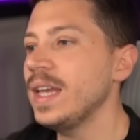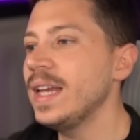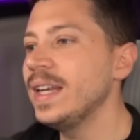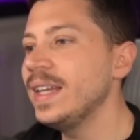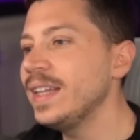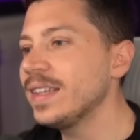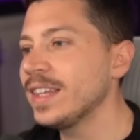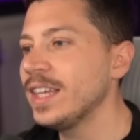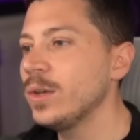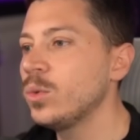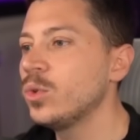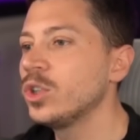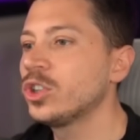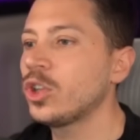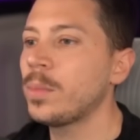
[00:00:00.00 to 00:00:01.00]
init
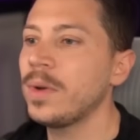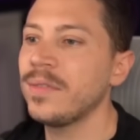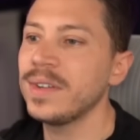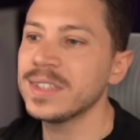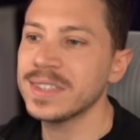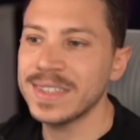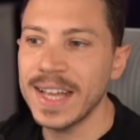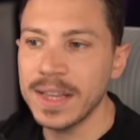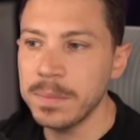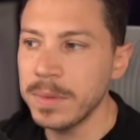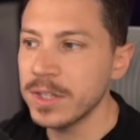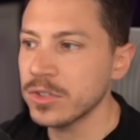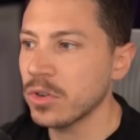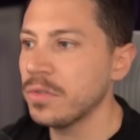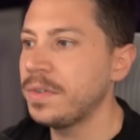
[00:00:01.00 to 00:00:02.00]
keyword, top level
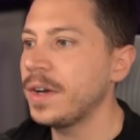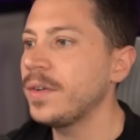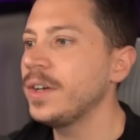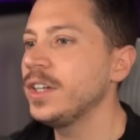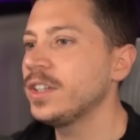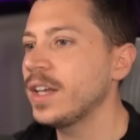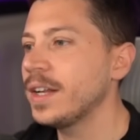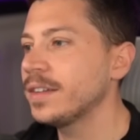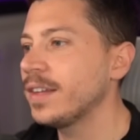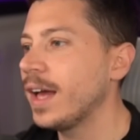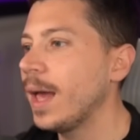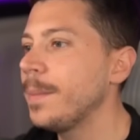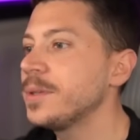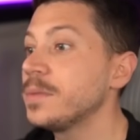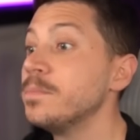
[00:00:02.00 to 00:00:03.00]
statements, covariant intent
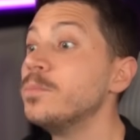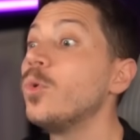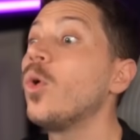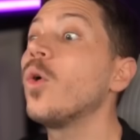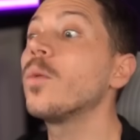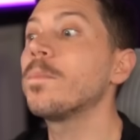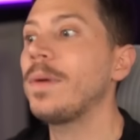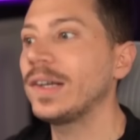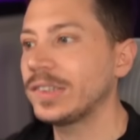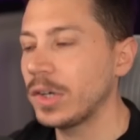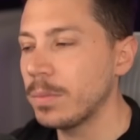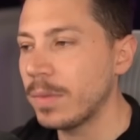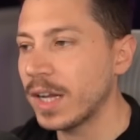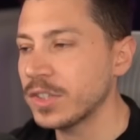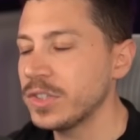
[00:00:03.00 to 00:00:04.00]
types, more
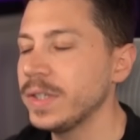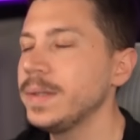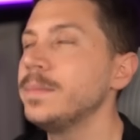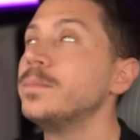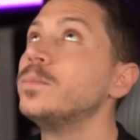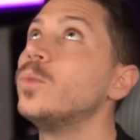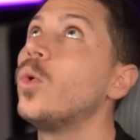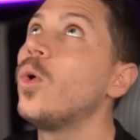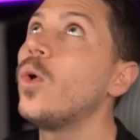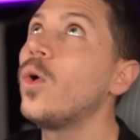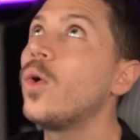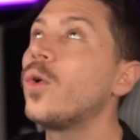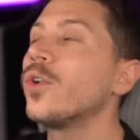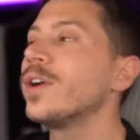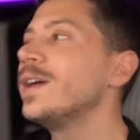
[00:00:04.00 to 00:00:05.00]
pattern matching,
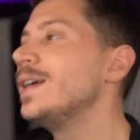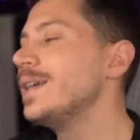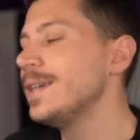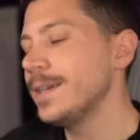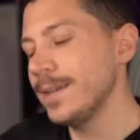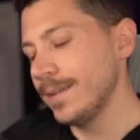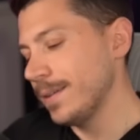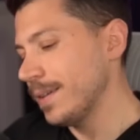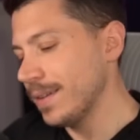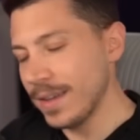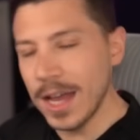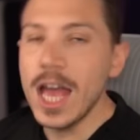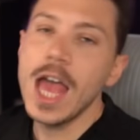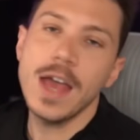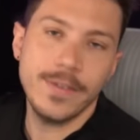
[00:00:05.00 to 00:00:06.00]
more
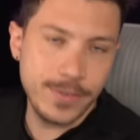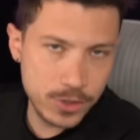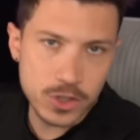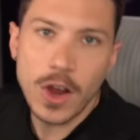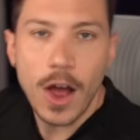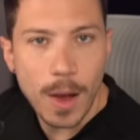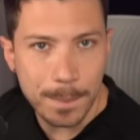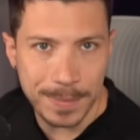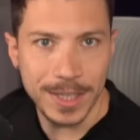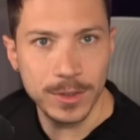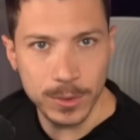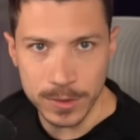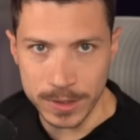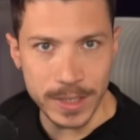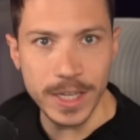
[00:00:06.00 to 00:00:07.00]
F#
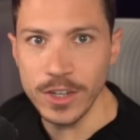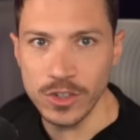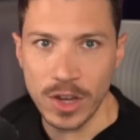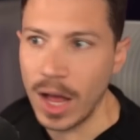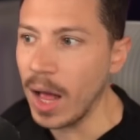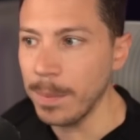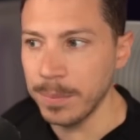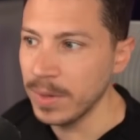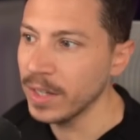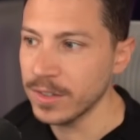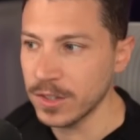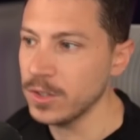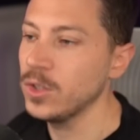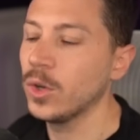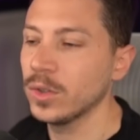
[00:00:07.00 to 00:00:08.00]
into C#,
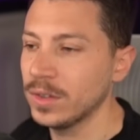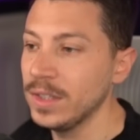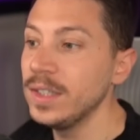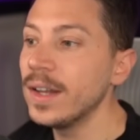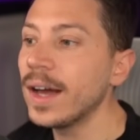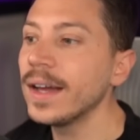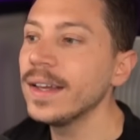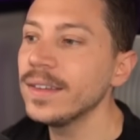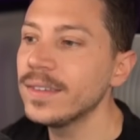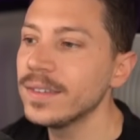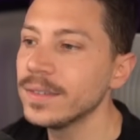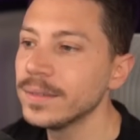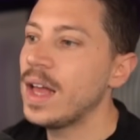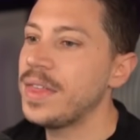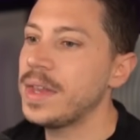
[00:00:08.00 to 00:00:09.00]
let's not deny it.
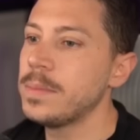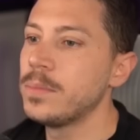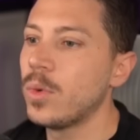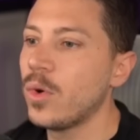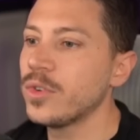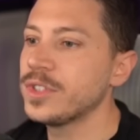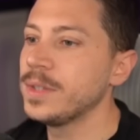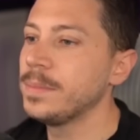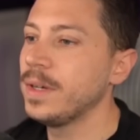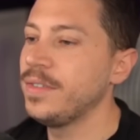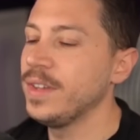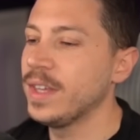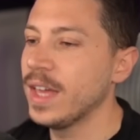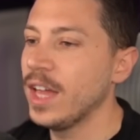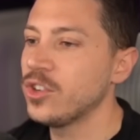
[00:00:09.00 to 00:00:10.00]
And then more
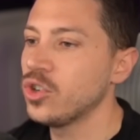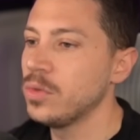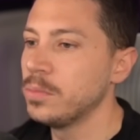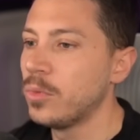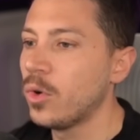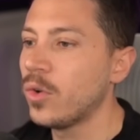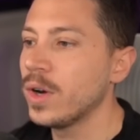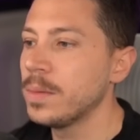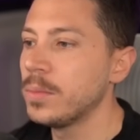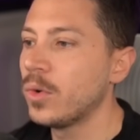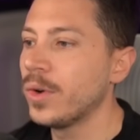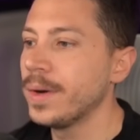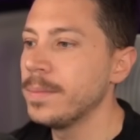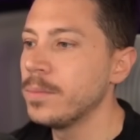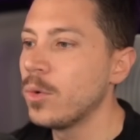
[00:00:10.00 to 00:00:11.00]
simplification, more and
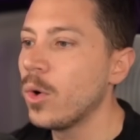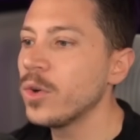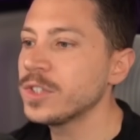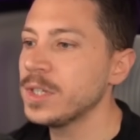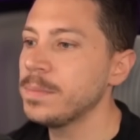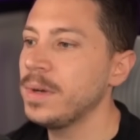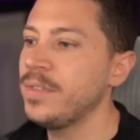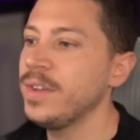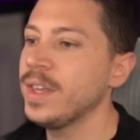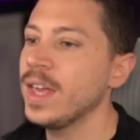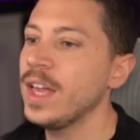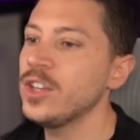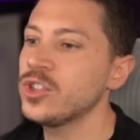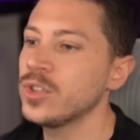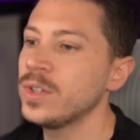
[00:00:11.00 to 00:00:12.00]
more and more
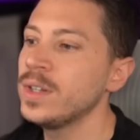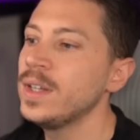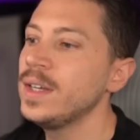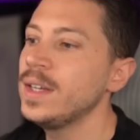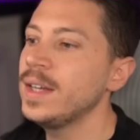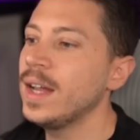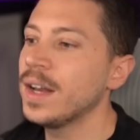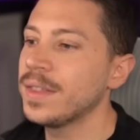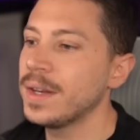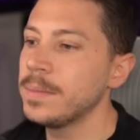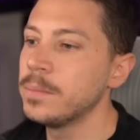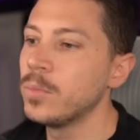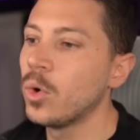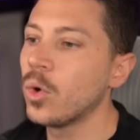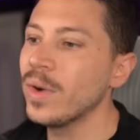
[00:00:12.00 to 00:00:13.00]
simplification, and then
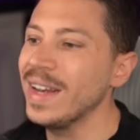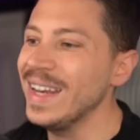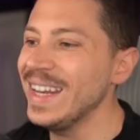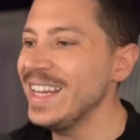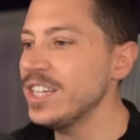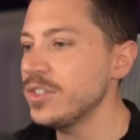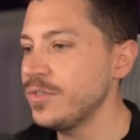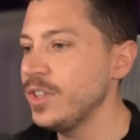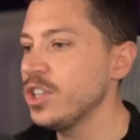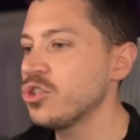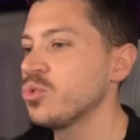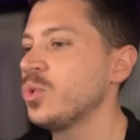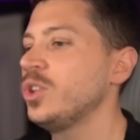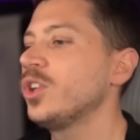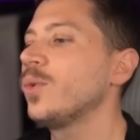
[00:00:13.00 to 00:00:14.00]
more niche
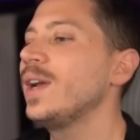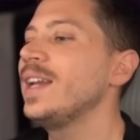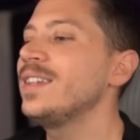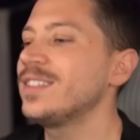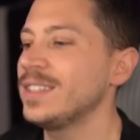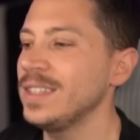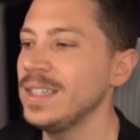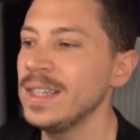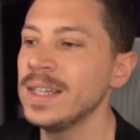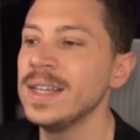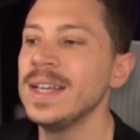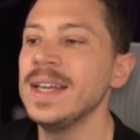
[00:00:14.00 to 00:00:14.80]
features. We don't really see